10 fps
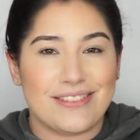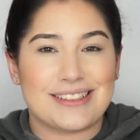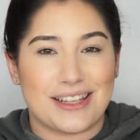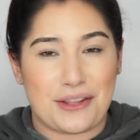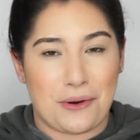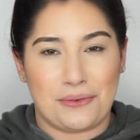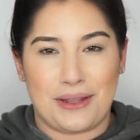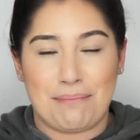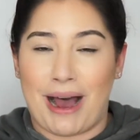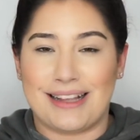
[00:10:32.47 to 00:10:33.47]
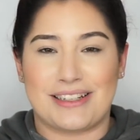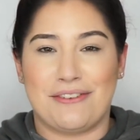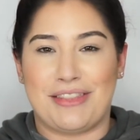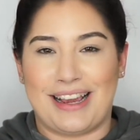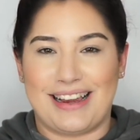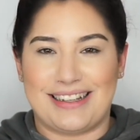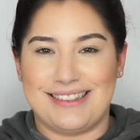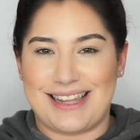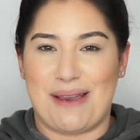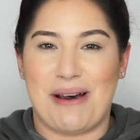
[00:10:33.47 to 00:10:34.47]
That's like the only positive thing I can
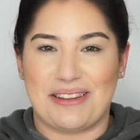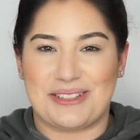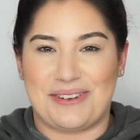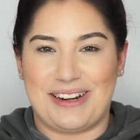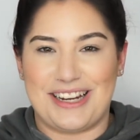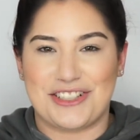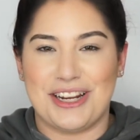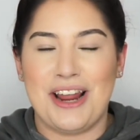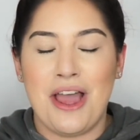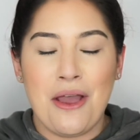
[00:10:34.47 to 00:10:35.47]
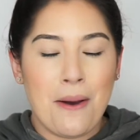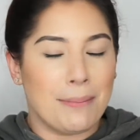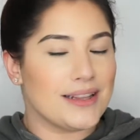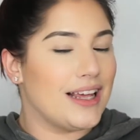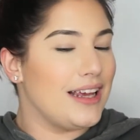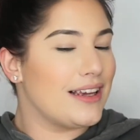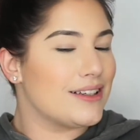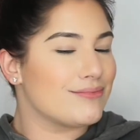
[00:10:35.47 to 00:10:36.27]
say about this foundation, but like,